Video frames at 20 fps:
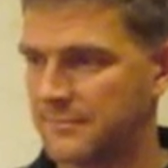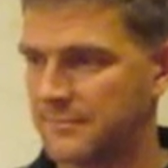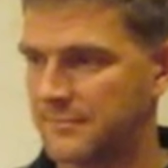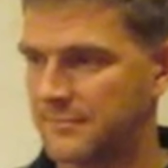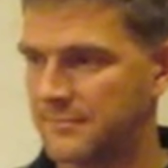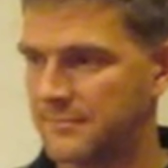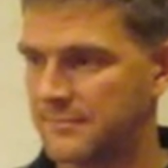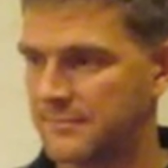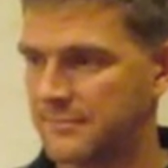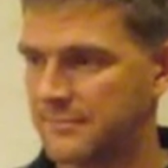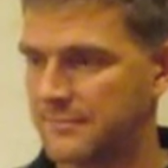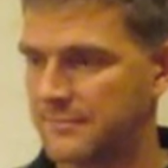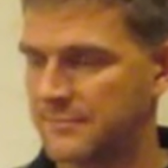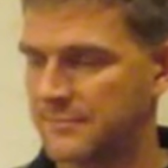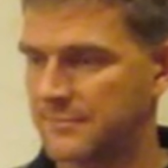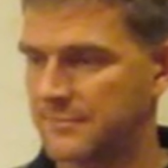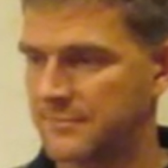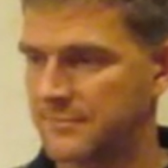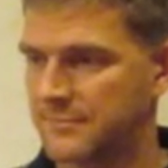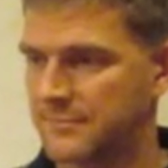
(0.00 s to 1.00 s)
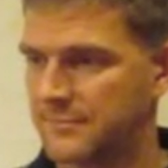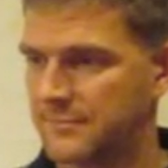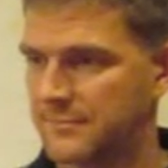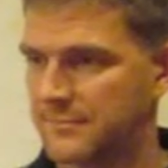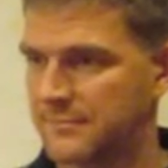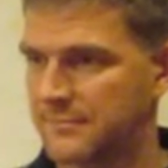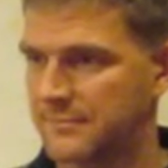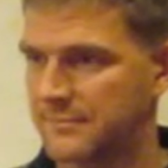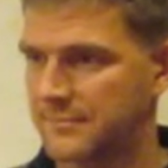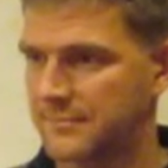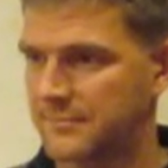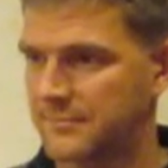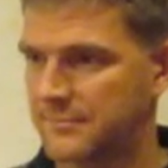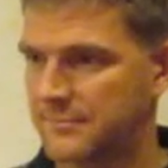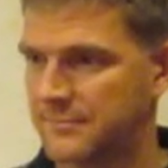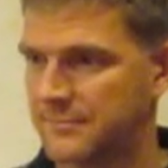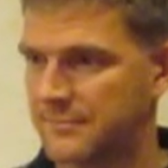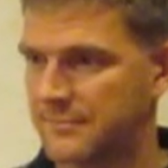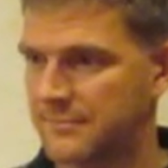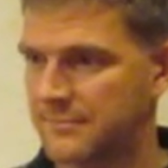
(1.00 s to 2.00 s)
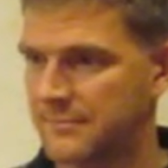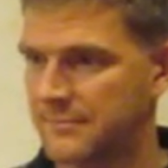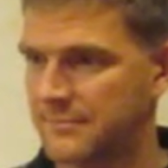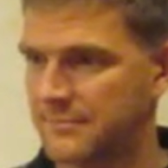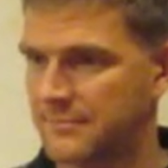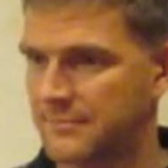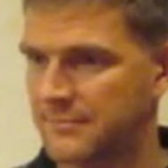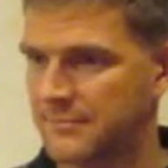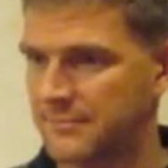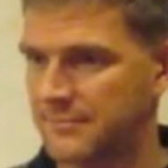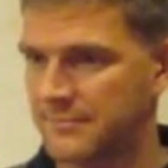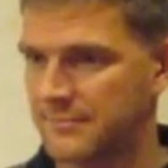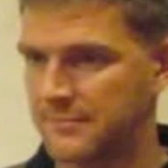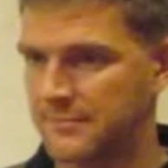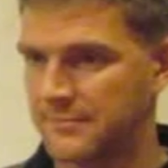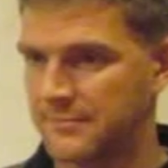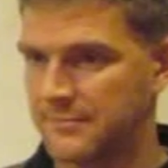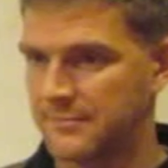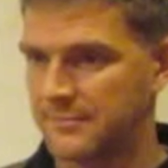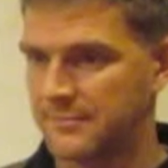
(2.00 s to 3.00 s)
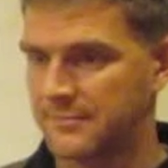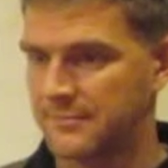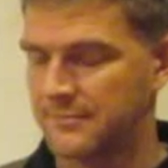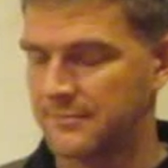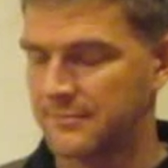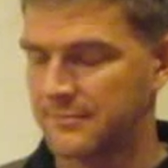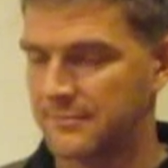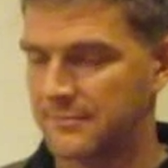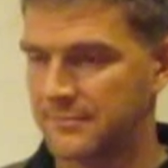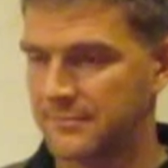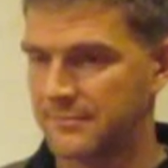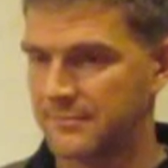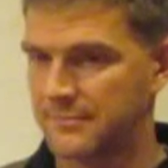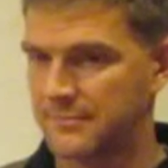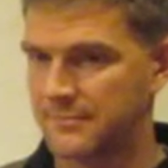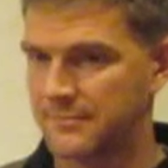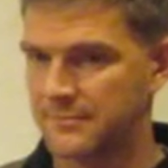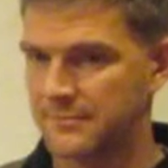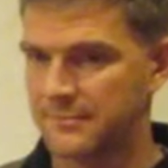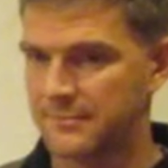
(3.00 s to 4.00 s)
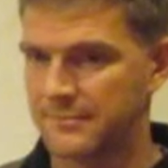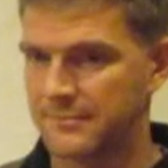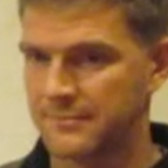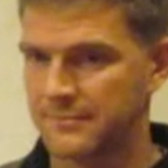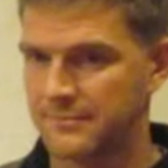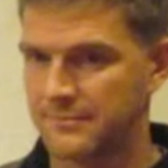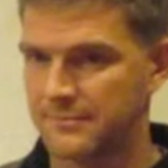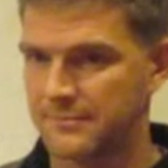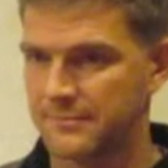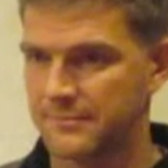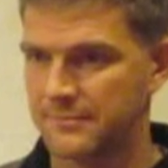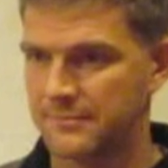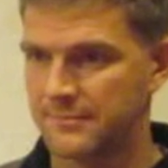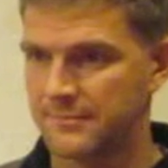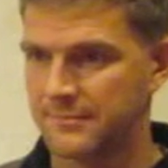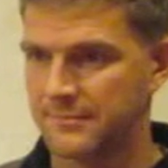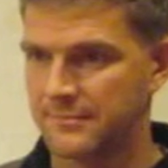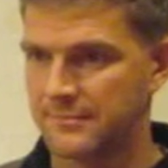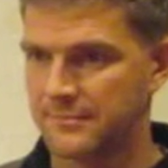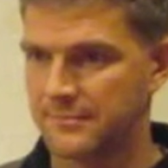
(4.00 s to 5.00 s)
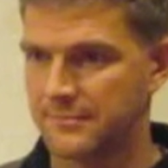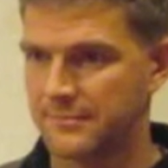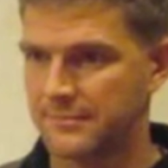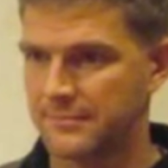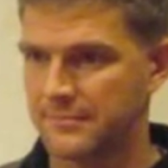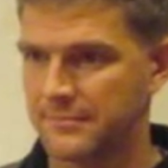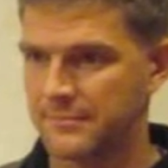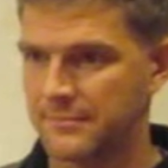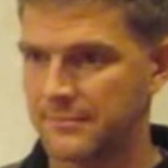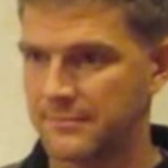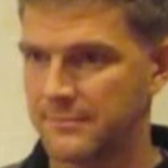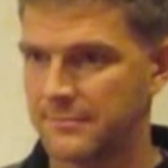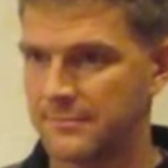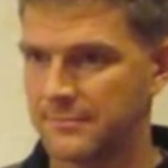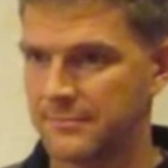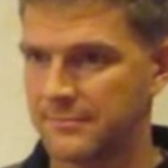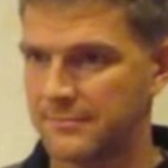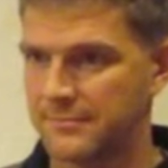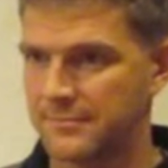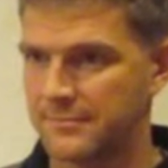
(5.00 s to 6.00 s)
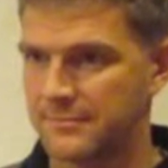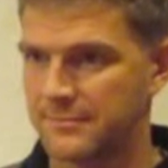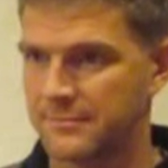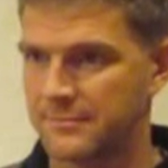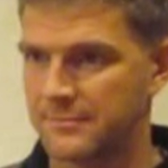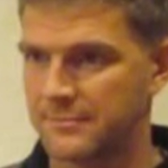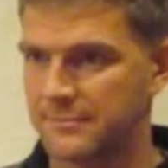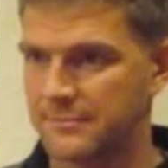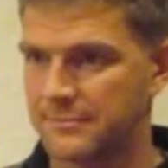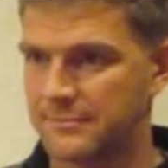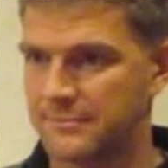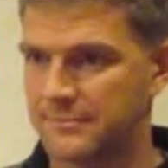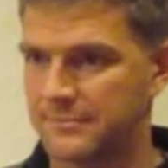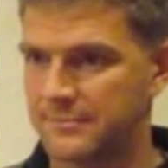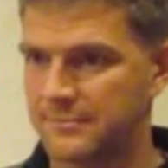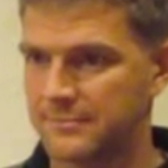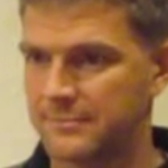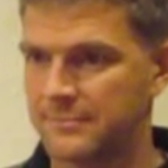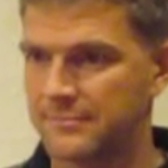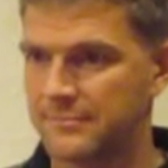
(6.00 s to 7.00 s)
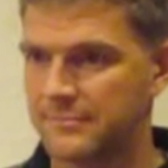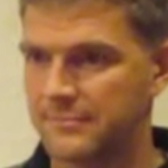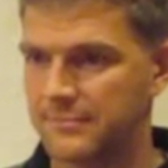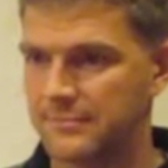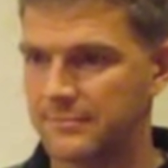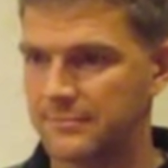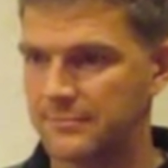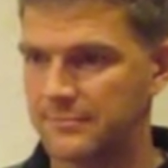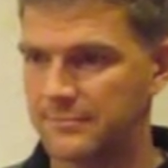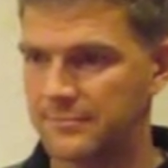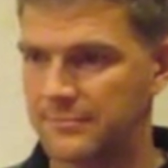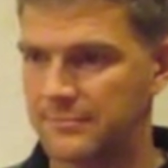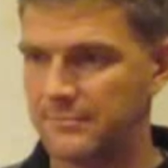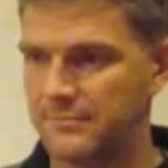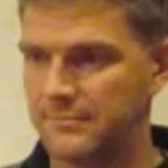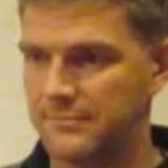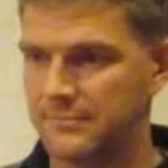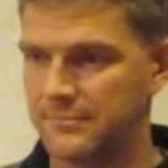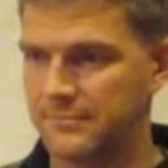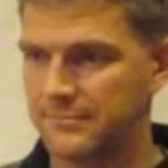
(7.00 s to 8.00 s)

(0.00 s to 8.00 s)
The person shown says nothing.